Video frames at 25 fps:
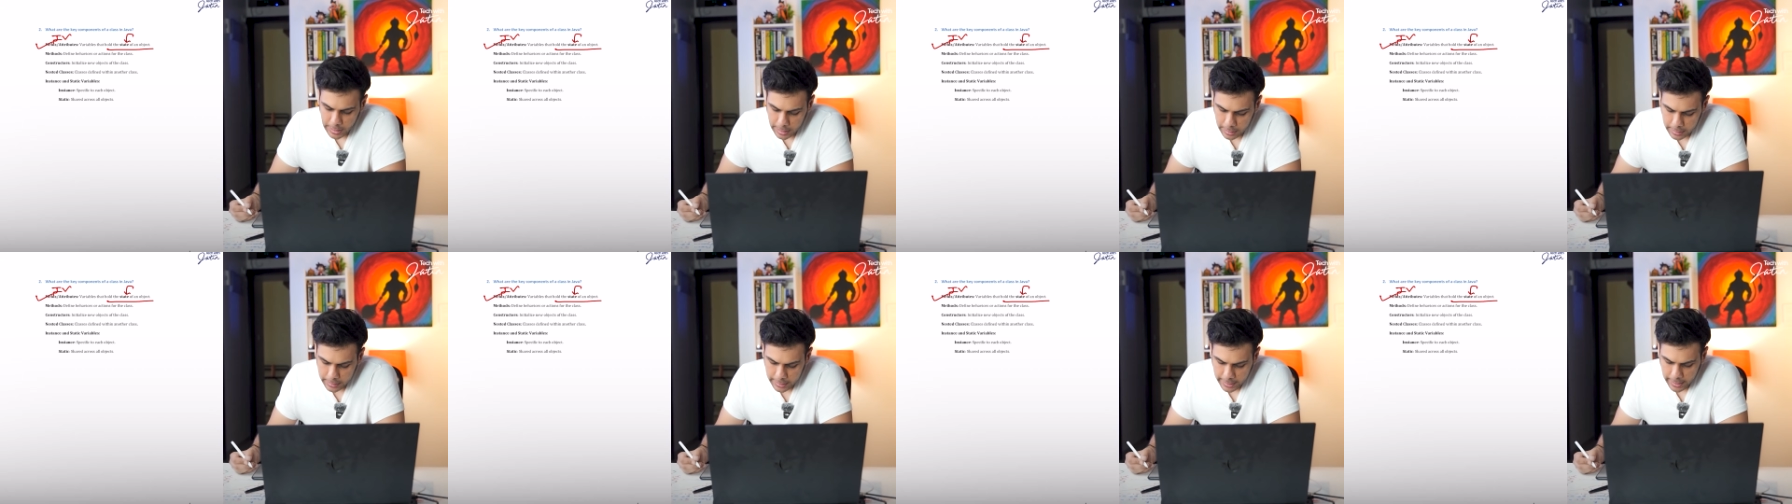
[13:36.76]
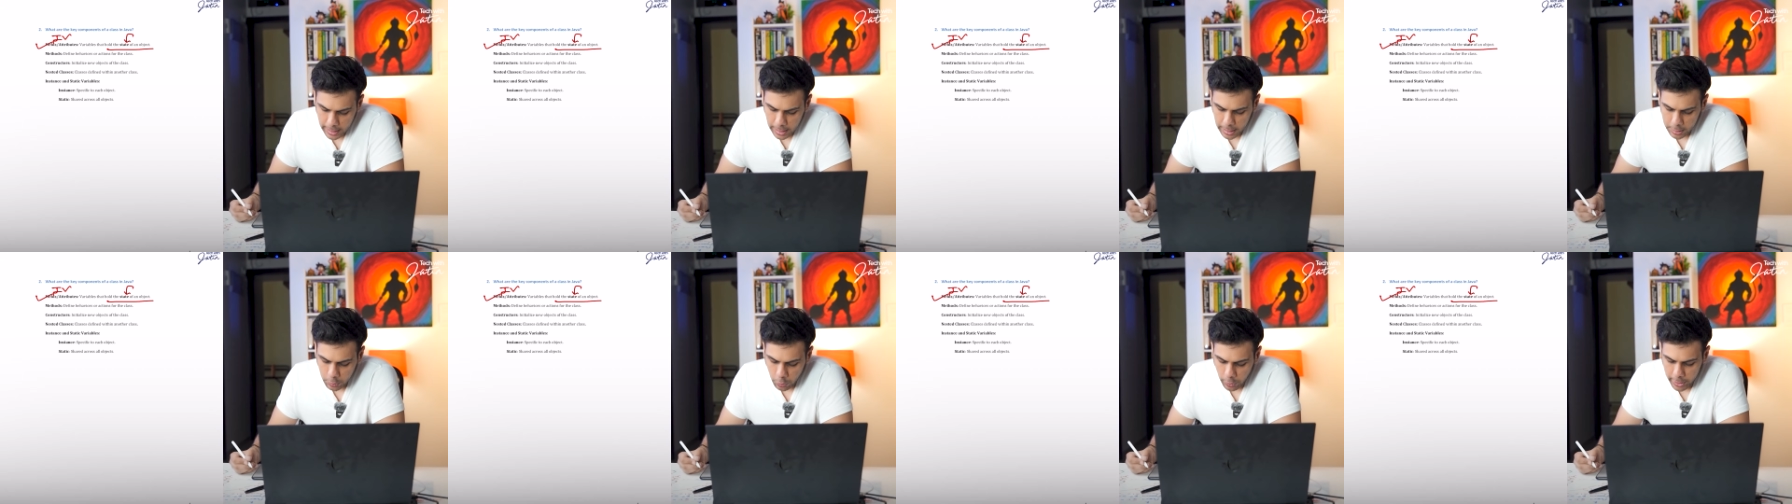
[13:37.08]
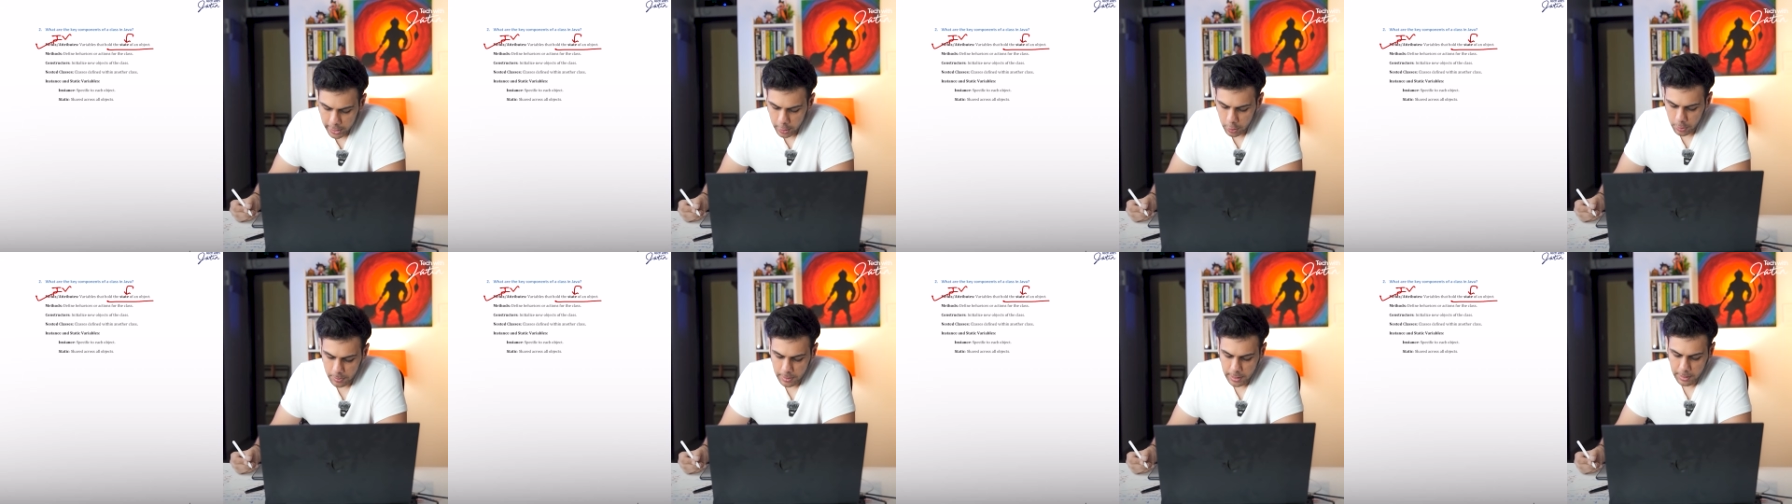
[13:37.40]
They are
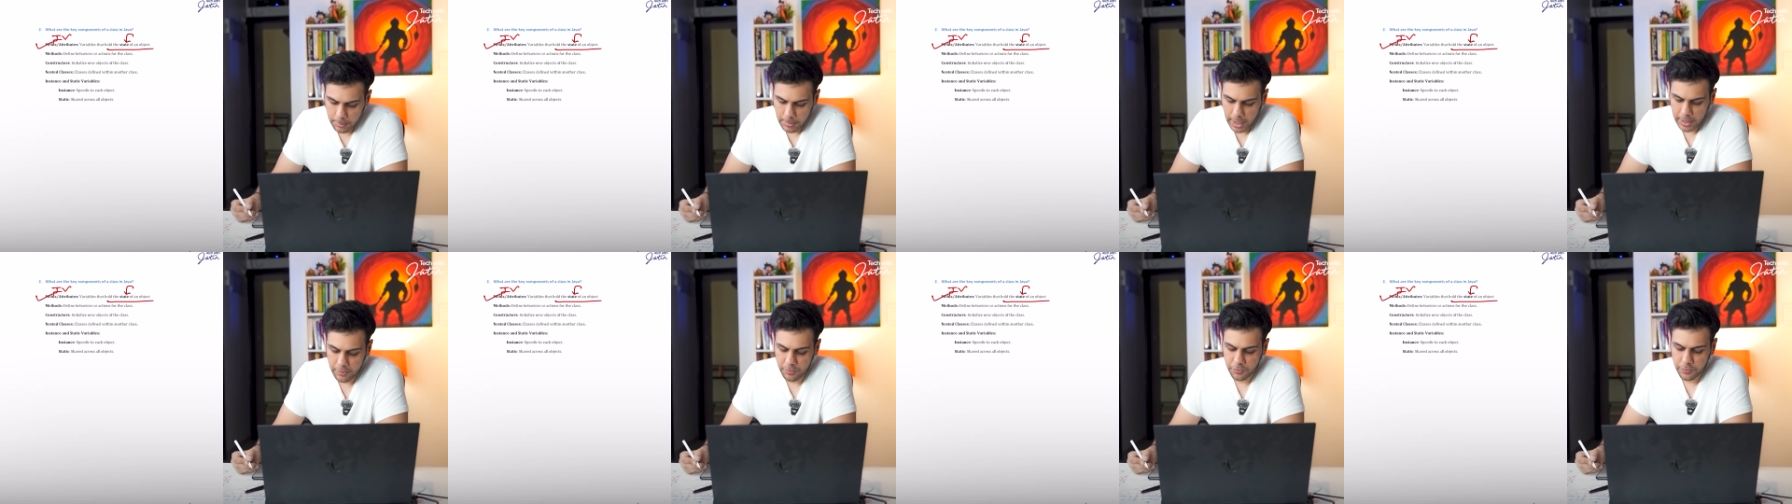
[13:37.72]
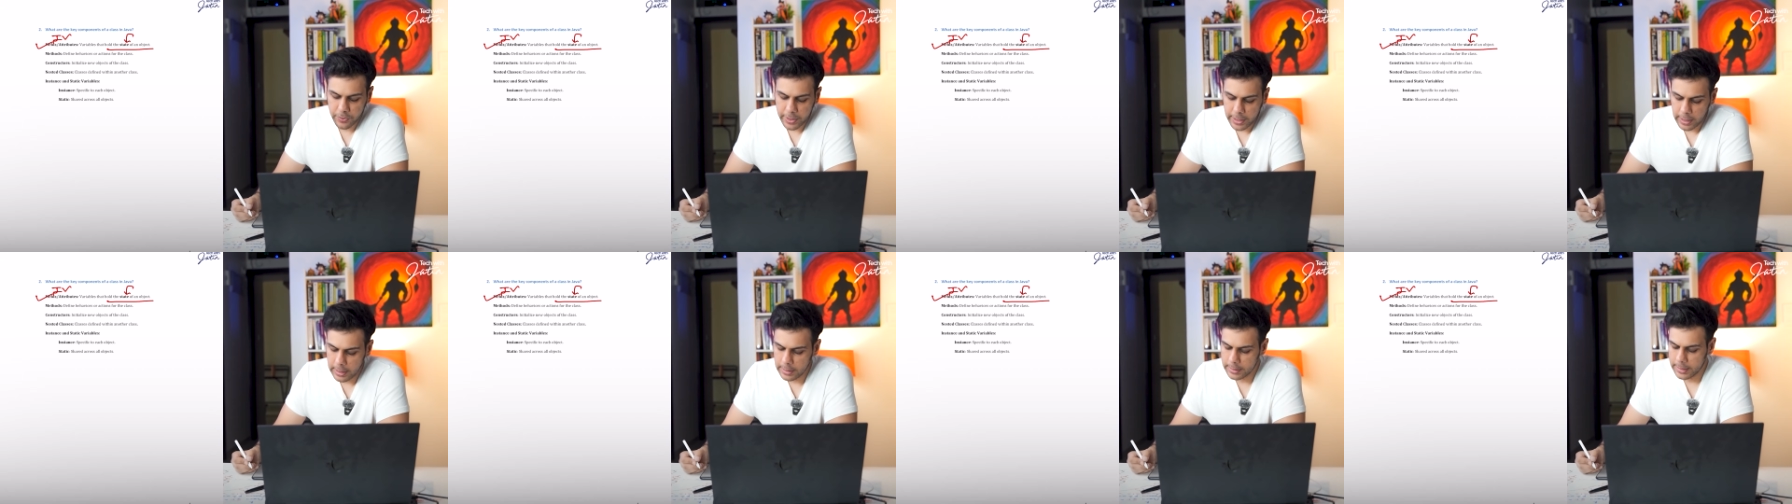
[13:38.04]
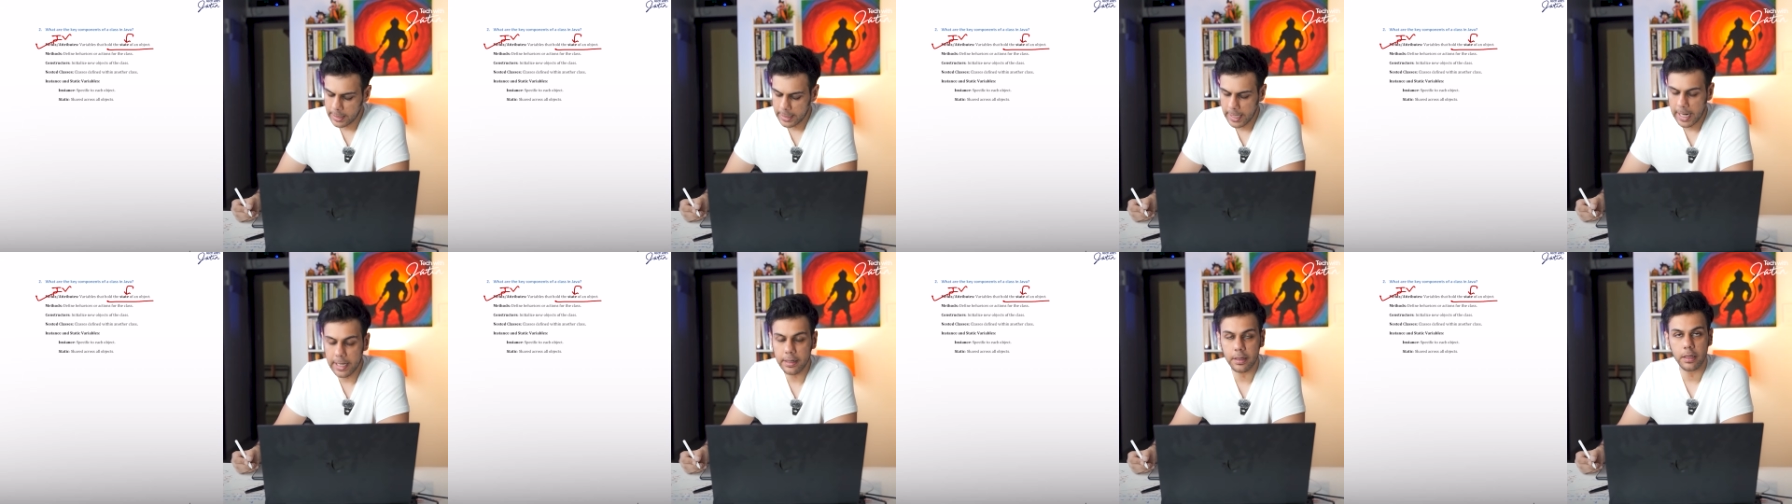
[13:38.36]
going to be my fields
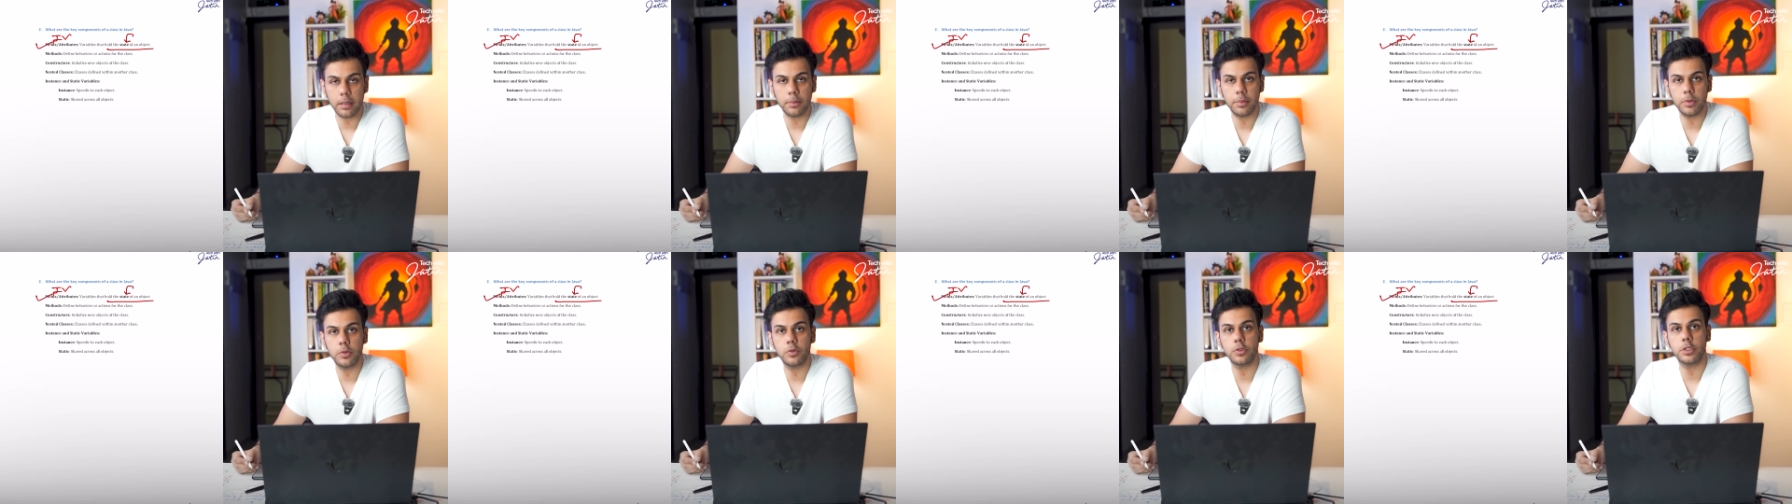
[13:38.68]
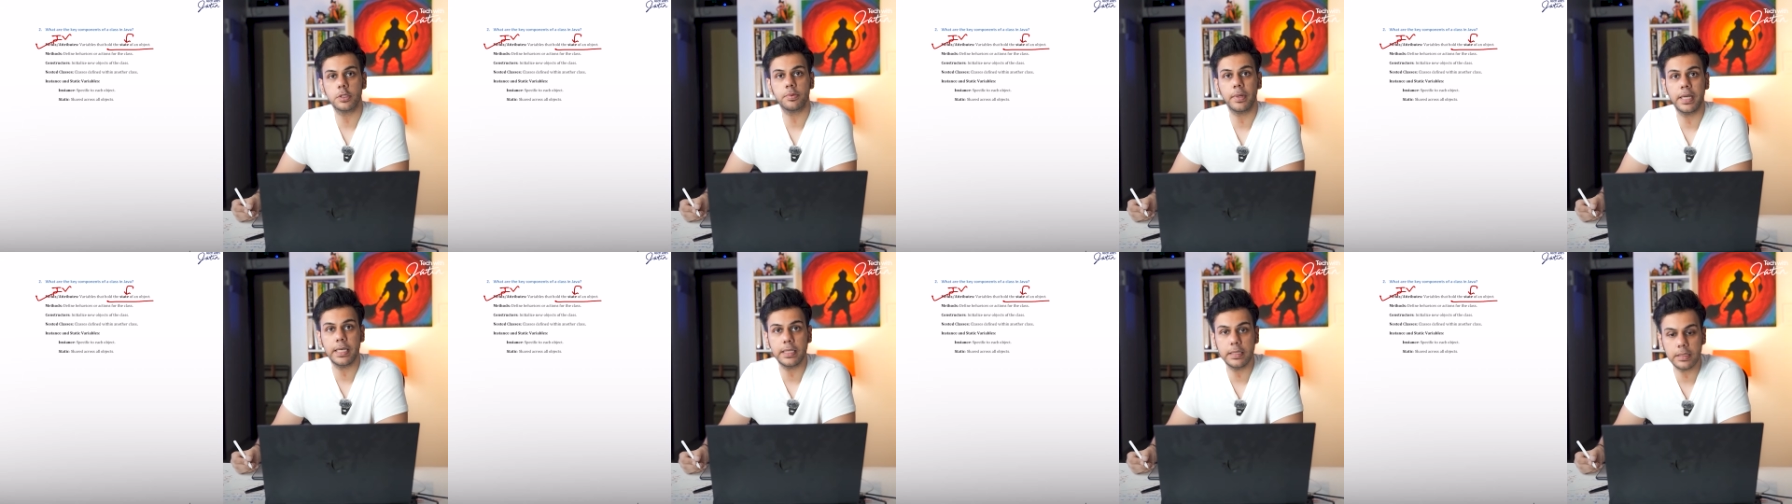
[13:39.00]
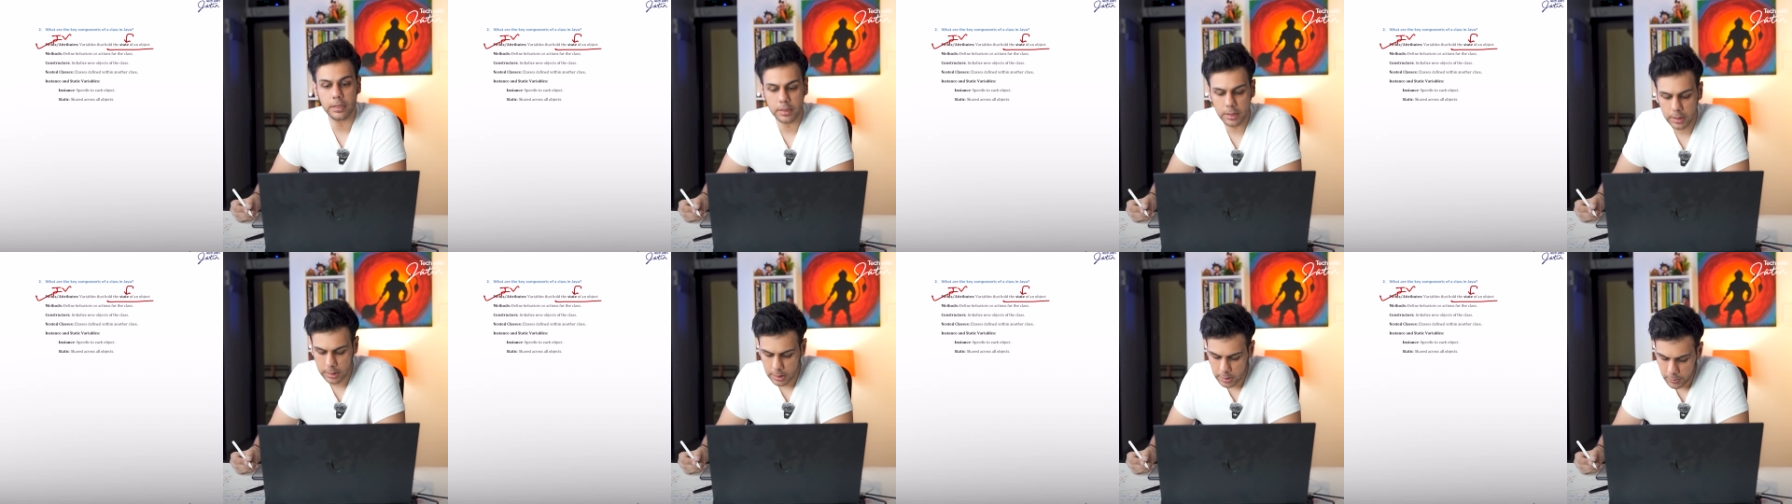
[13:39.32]
and attributes, my
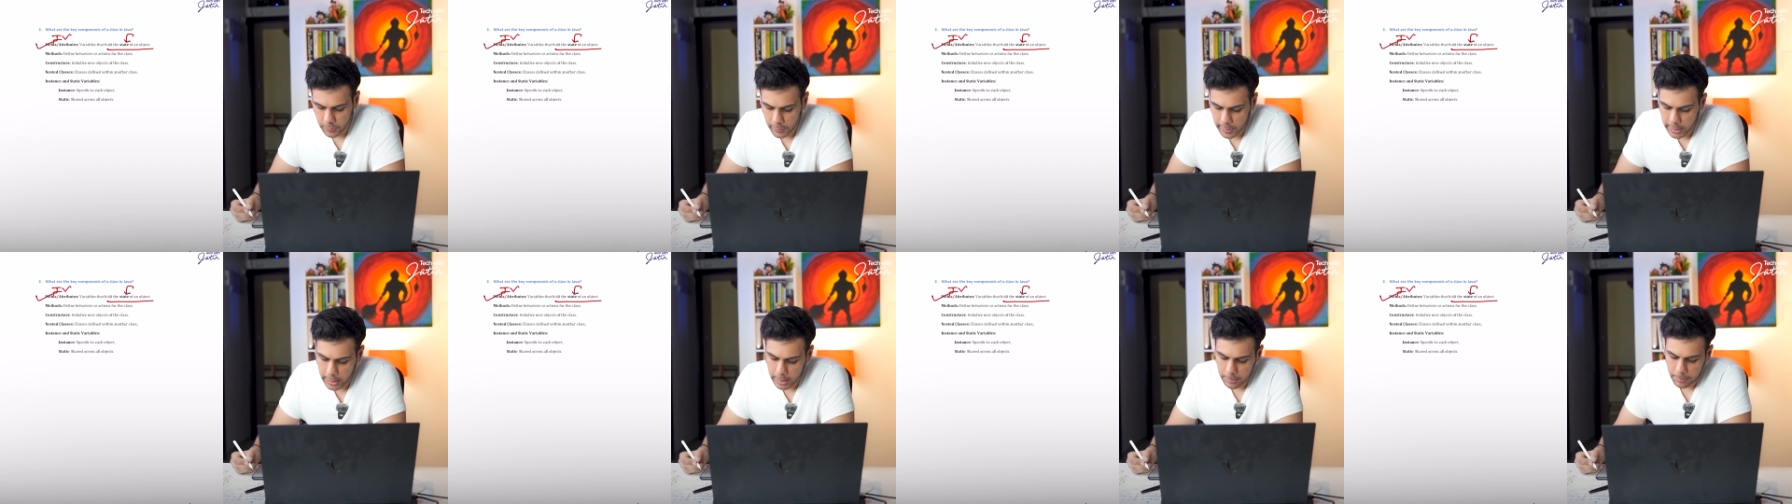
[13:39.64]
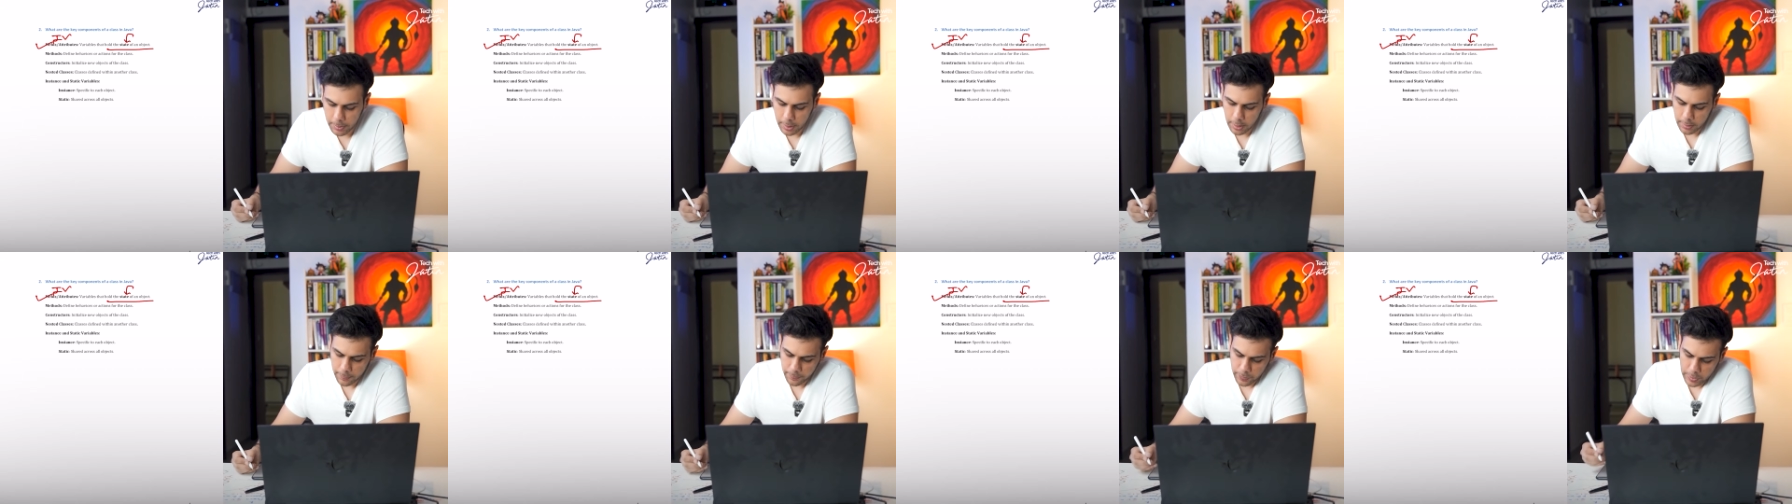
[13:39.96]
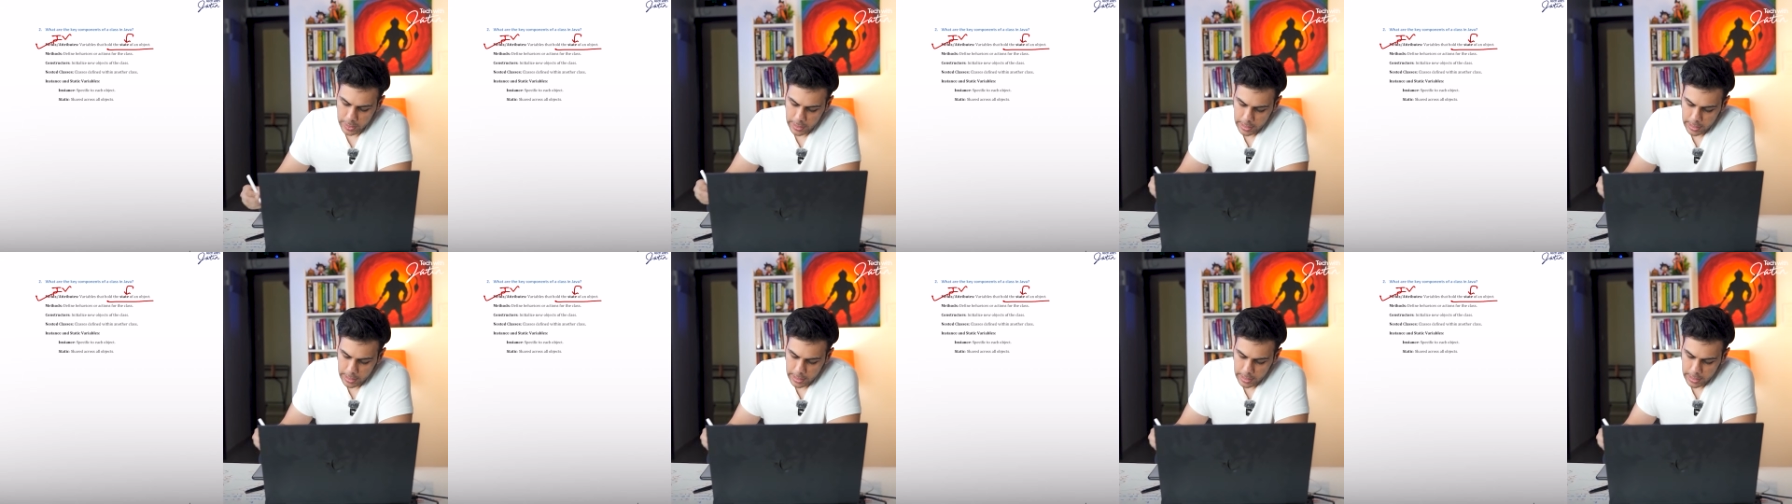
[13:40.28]
instance variable.